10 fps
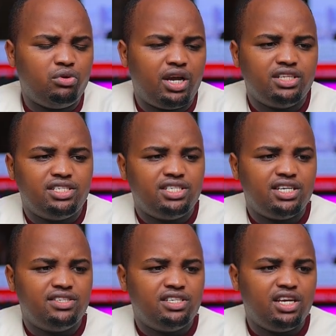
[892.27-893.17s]
You can
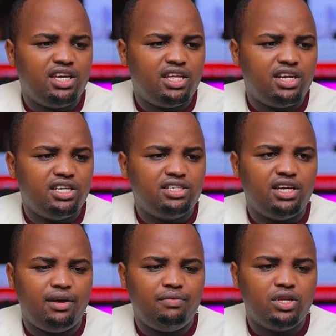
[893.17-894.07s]
just check the date
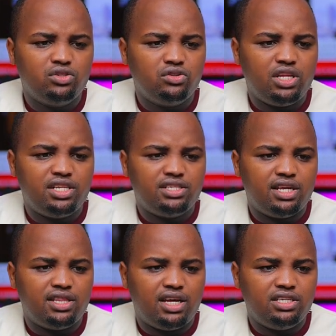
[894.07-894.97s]
here. So that's
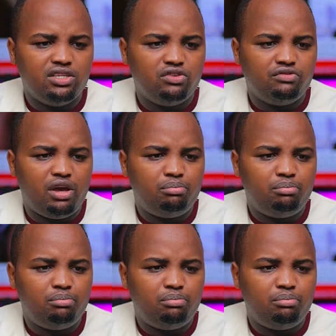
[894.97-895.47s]
at 13th of